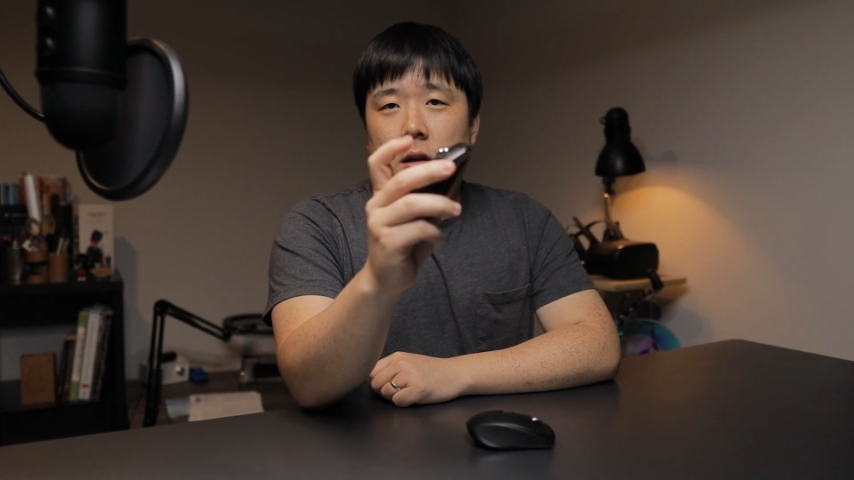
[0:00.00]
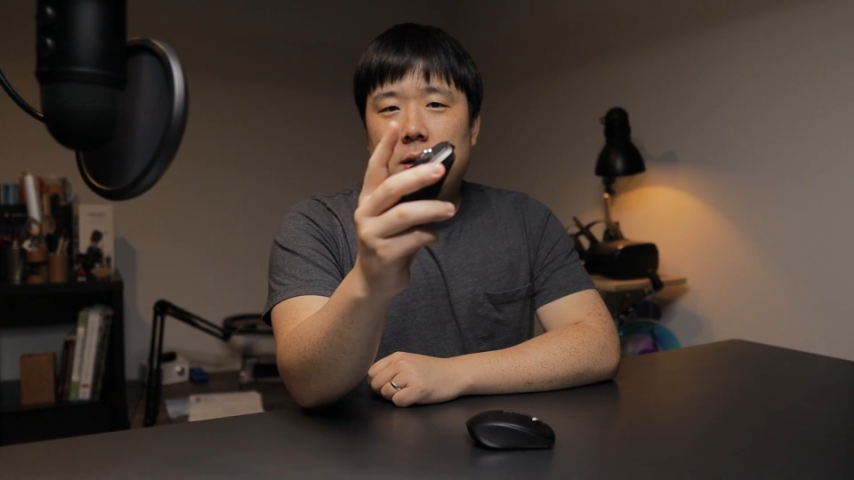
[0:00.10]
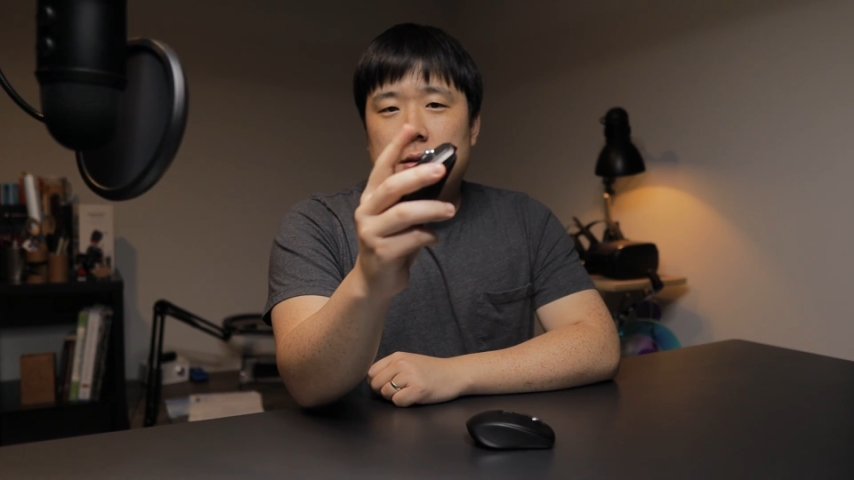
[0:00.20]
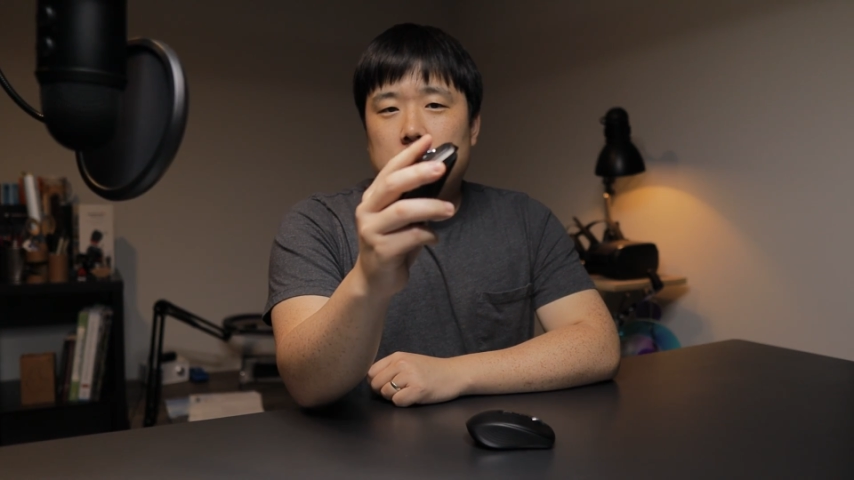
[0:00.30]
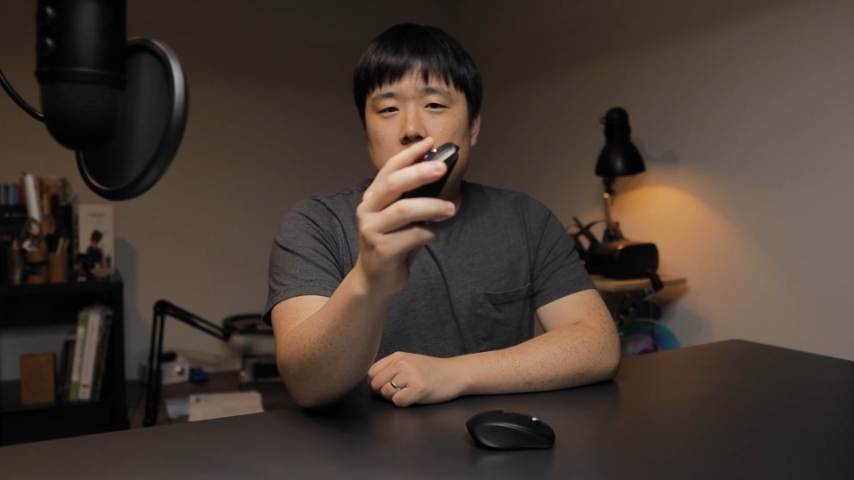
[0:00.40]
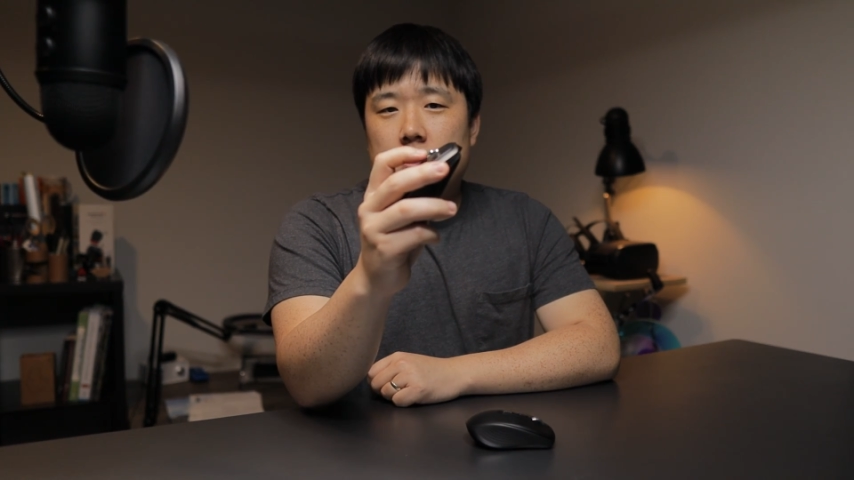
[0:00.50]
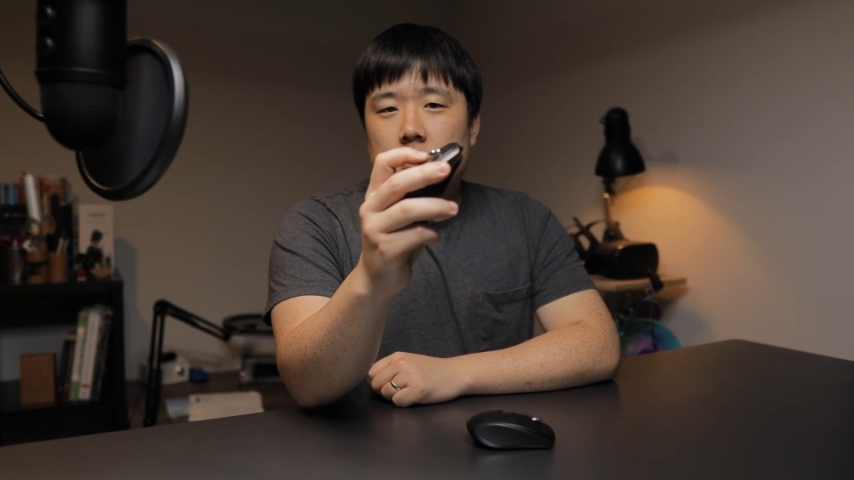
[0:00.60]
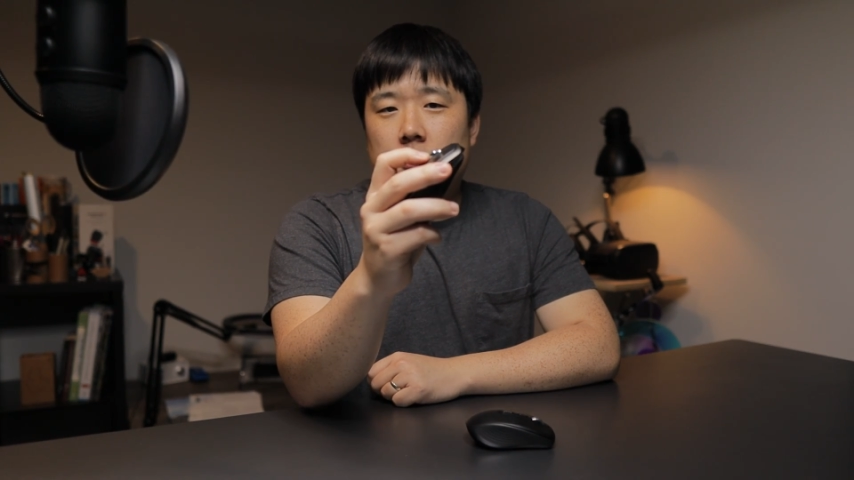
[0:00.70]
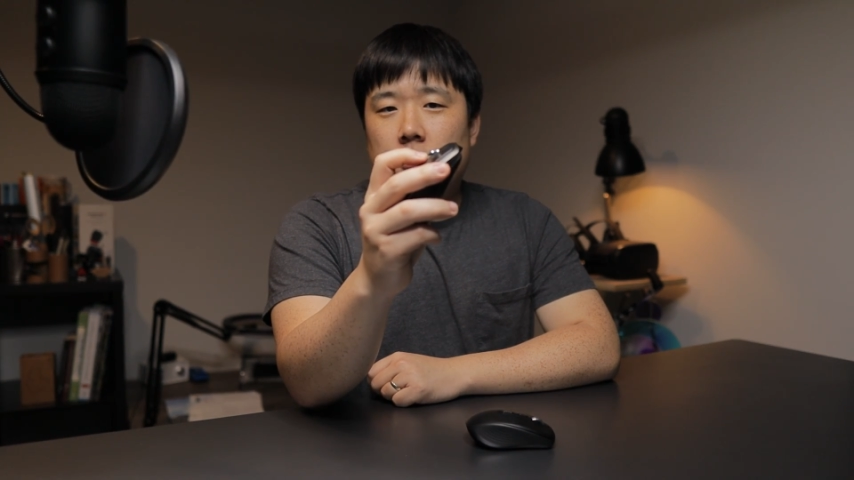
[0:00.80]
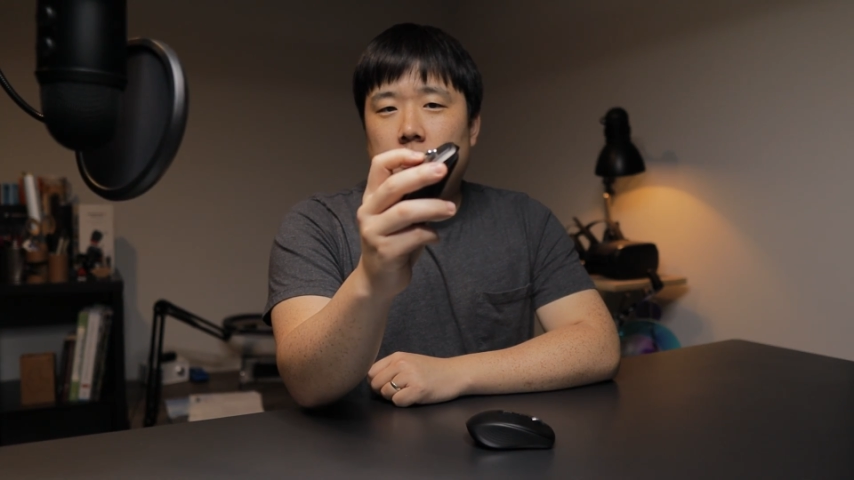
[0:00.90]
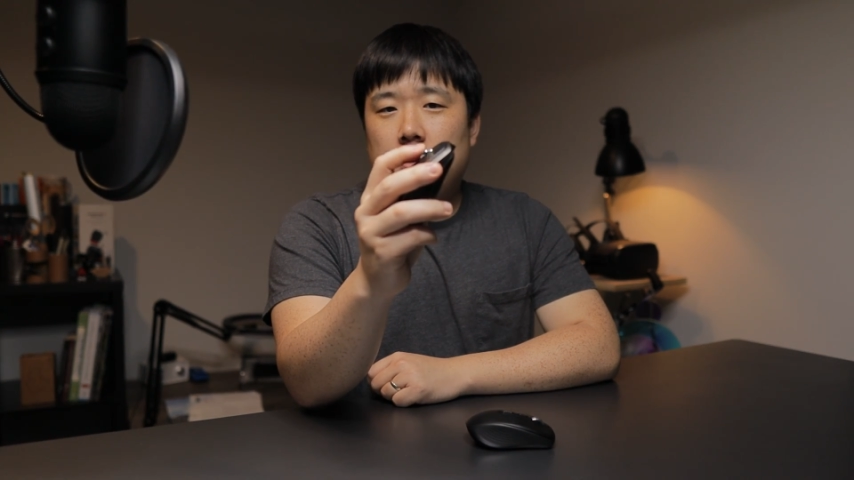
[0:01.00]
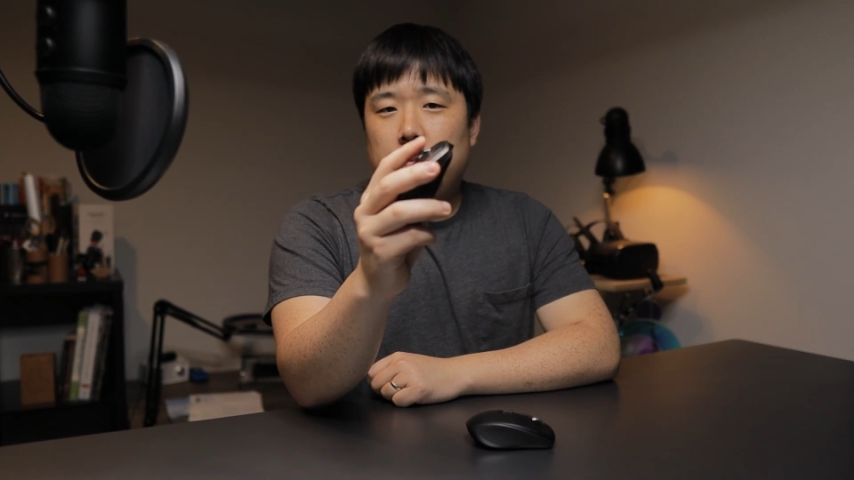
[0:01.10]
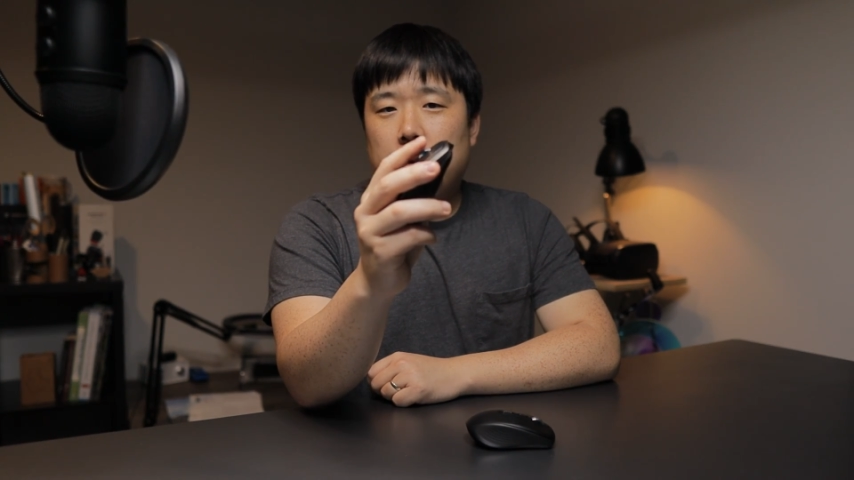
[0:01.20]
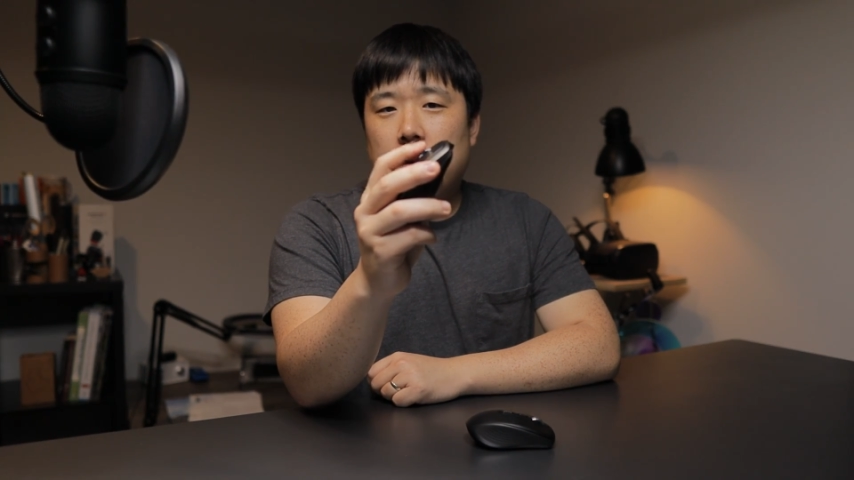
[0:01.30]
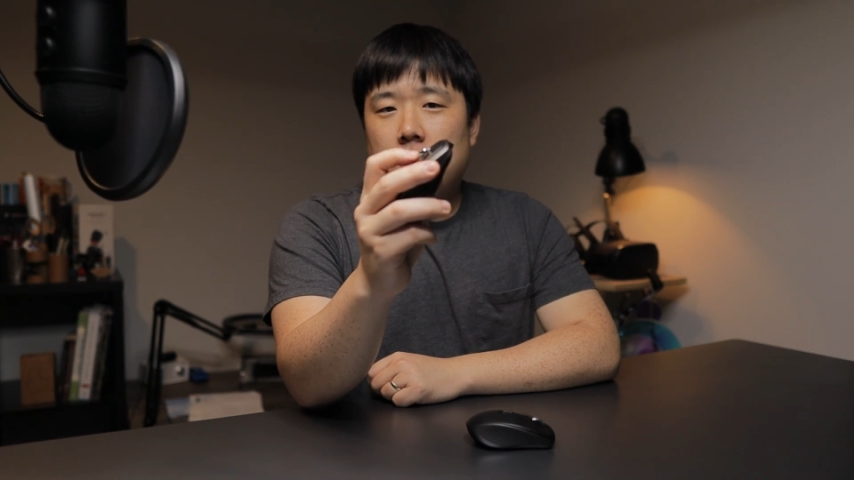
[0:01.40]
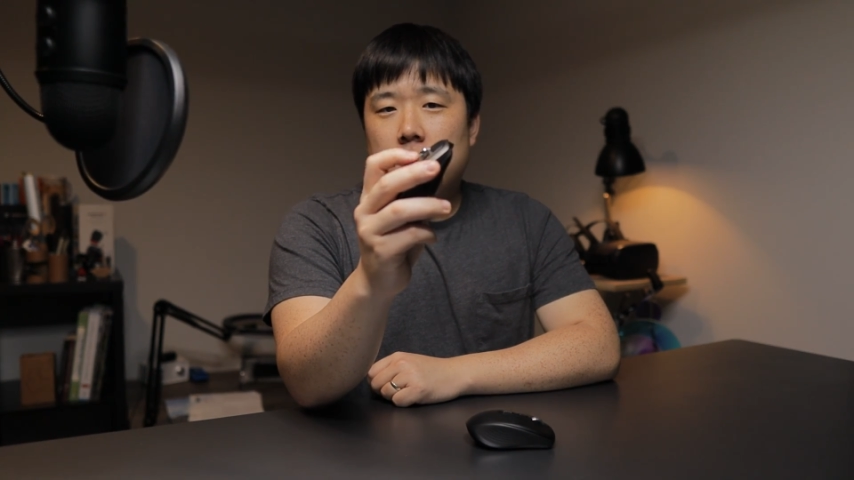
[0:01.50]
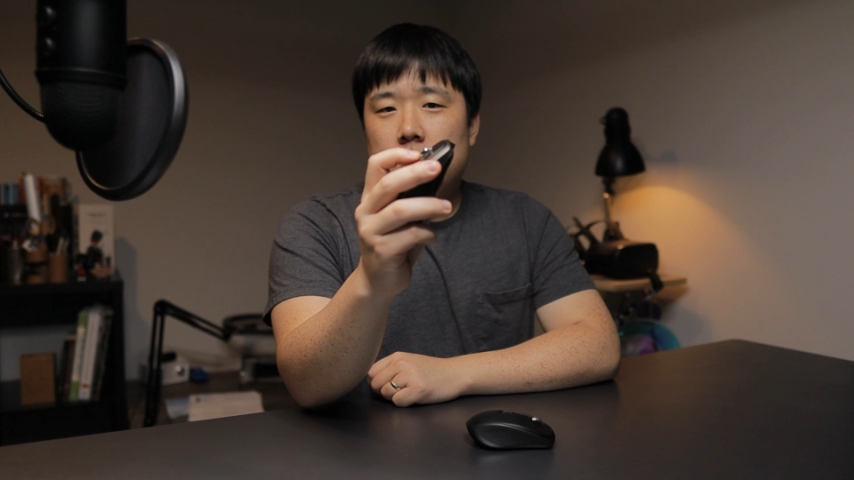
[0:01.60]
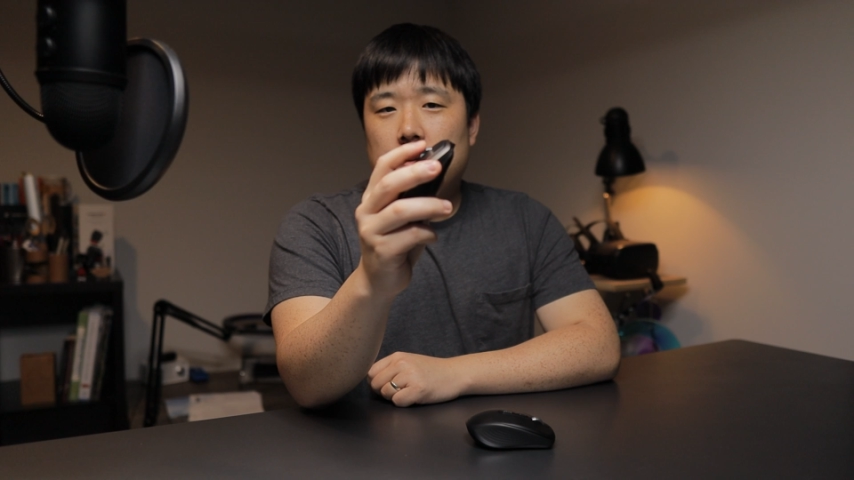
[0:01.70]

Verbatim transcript: basically the scroll wheel becomes